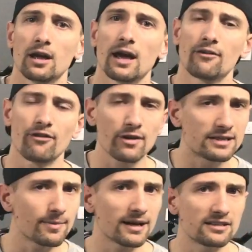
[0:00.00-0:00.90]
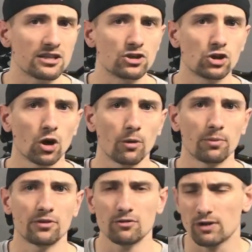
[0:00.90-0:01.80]
a very demanding job
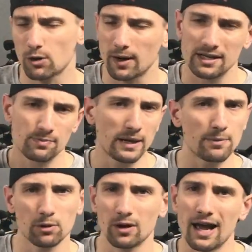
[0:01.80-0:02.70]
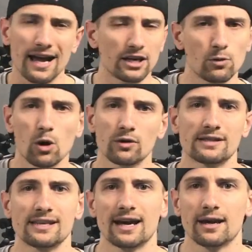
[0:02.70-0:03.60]
that requires people at you all
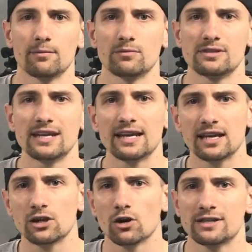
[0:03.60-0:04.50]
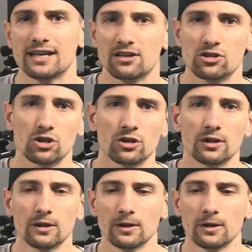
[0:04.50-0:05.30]
the time, taking your attention,